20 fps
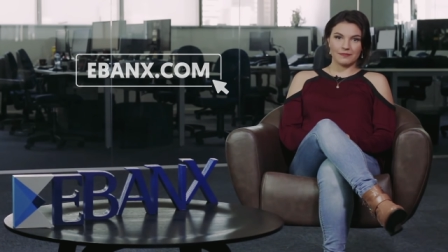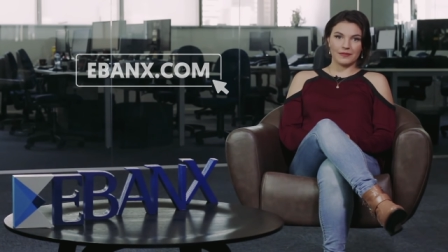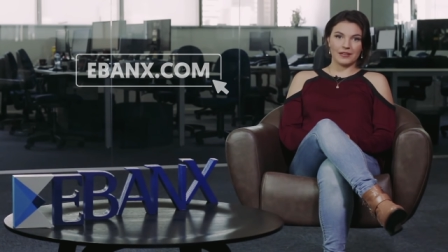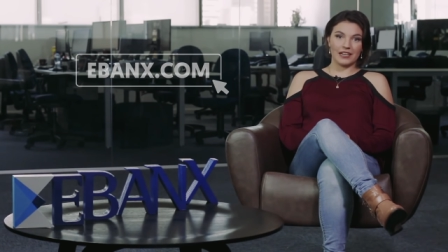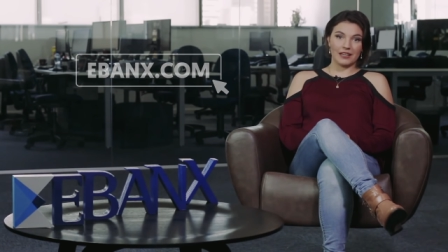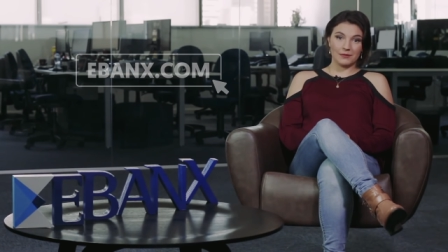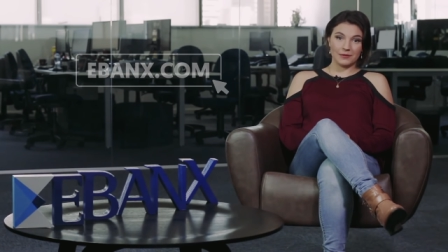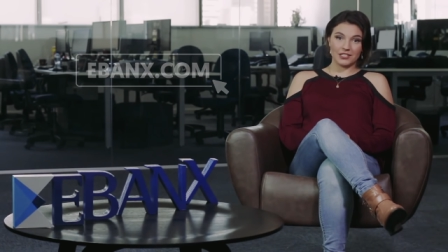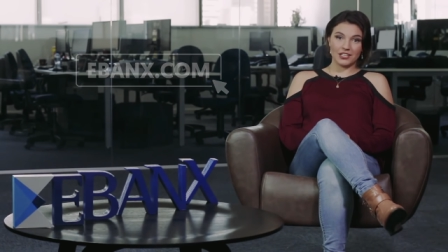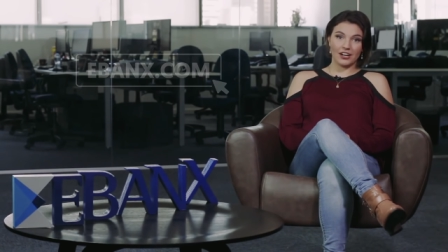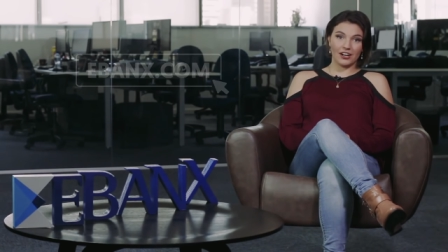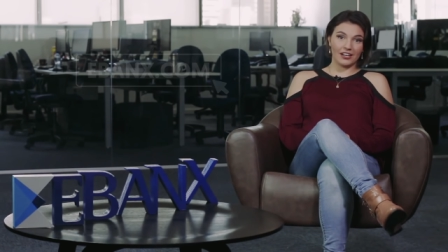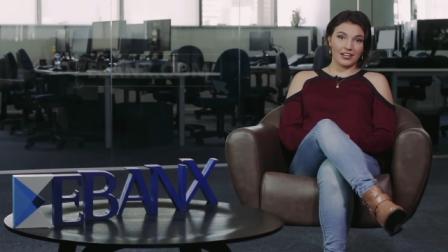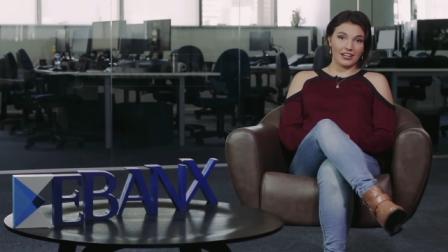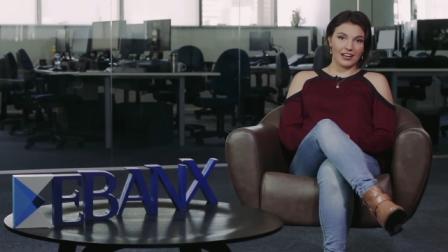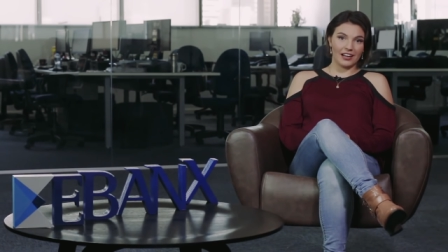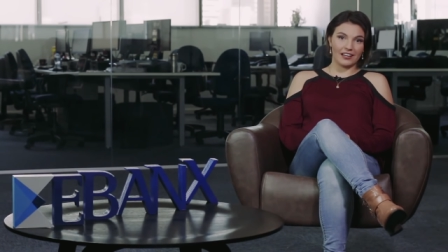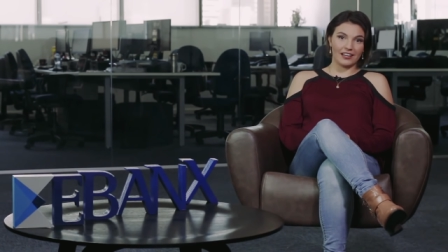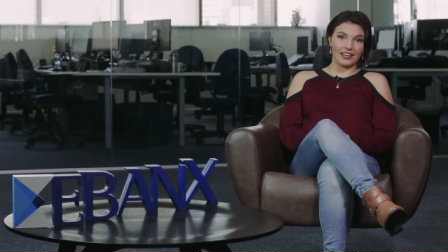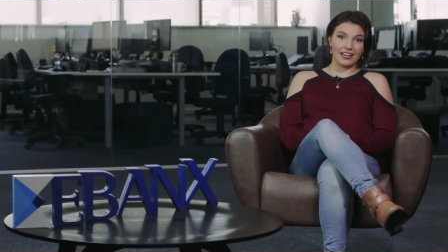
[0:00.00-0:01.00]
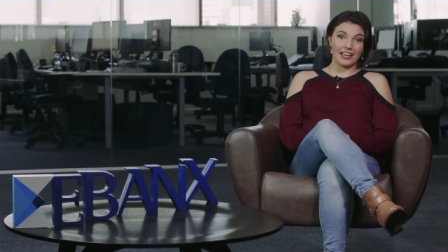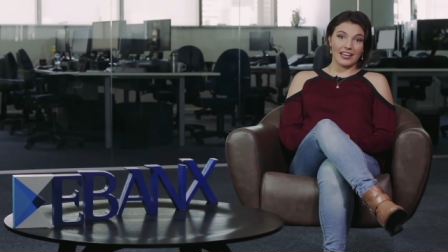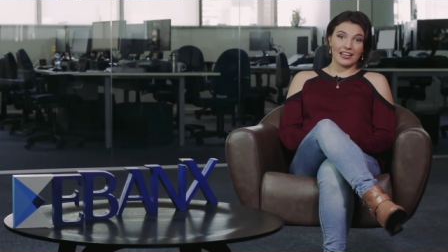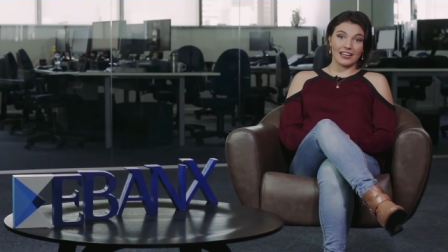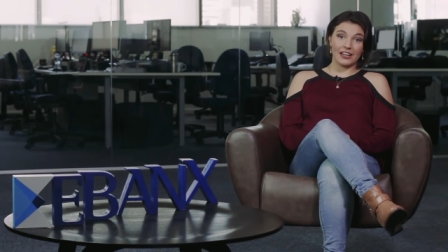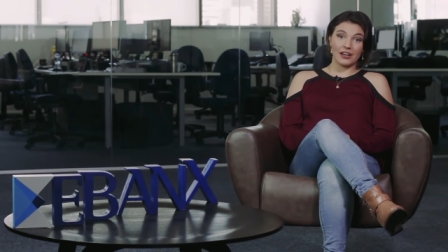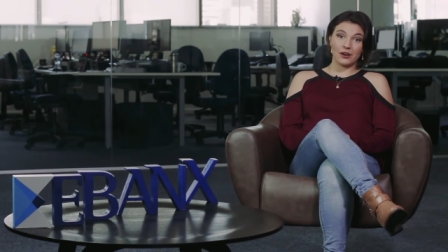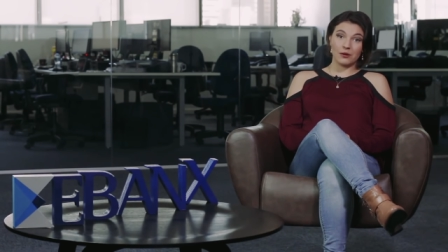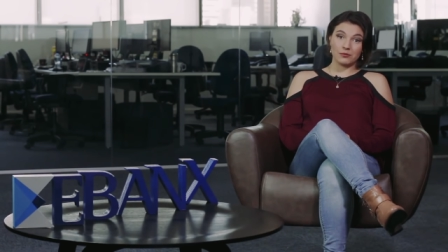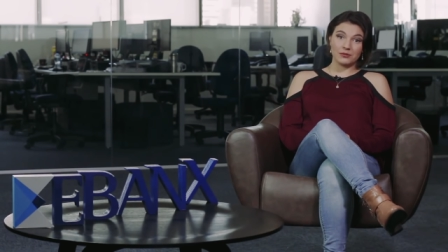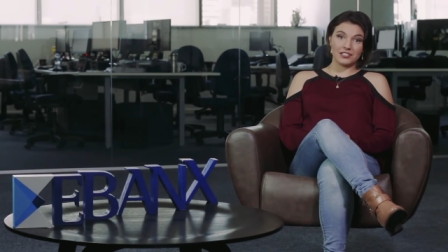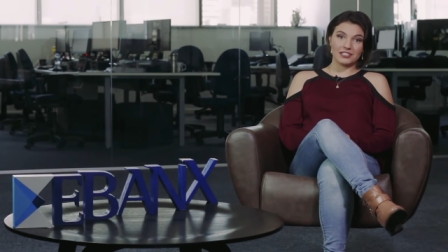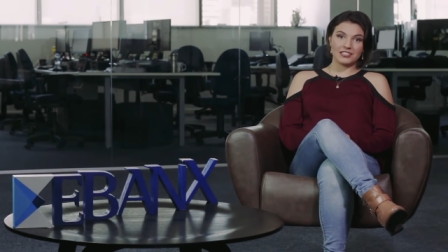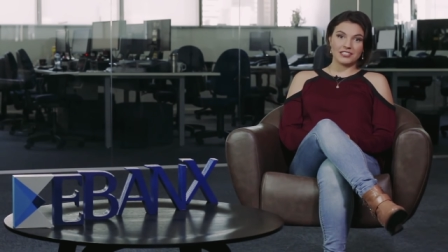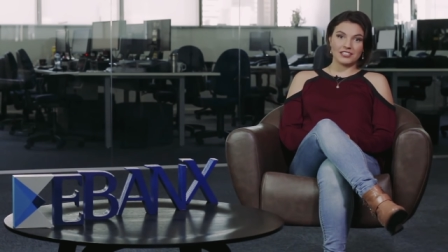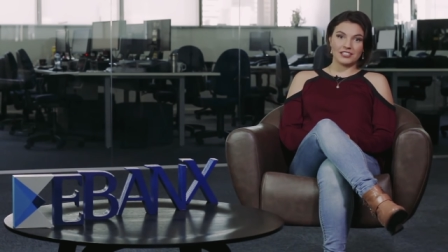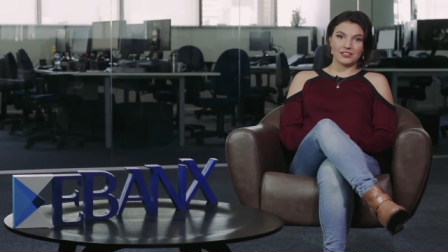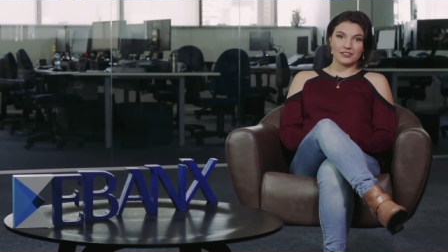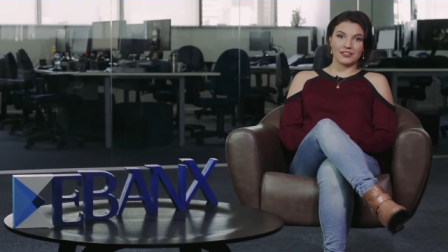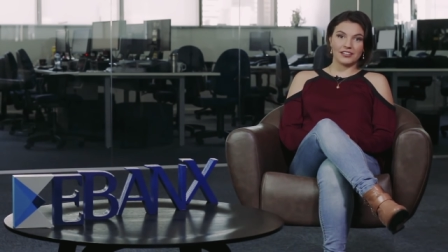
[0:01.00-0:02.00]
My name is Ariana, and I hope to
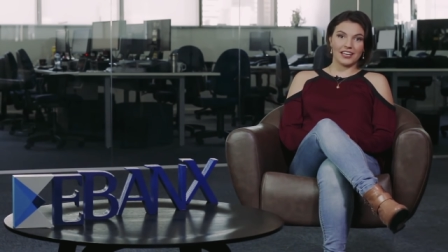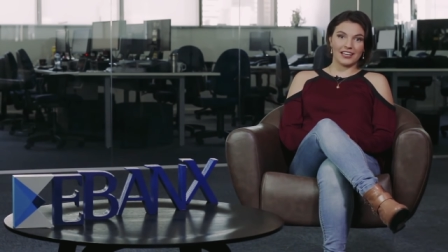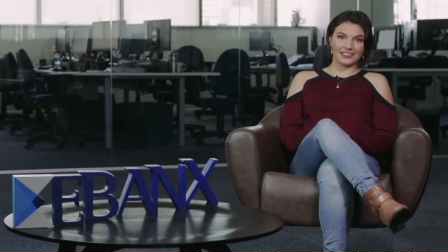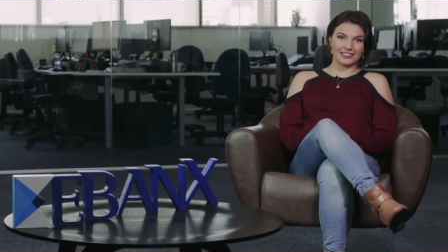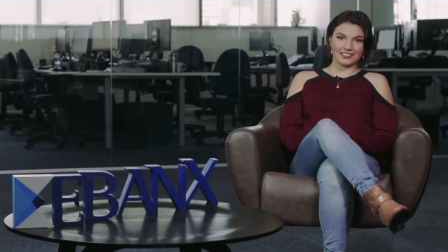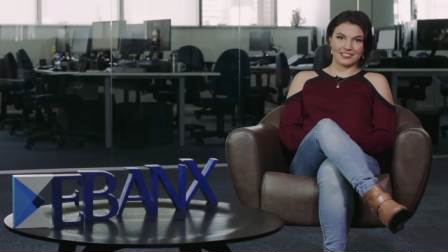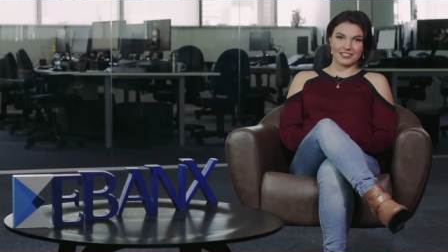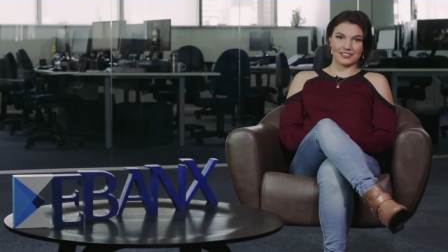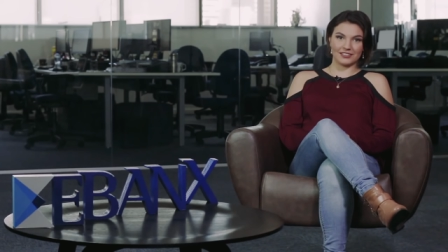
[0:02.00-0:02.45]
see you again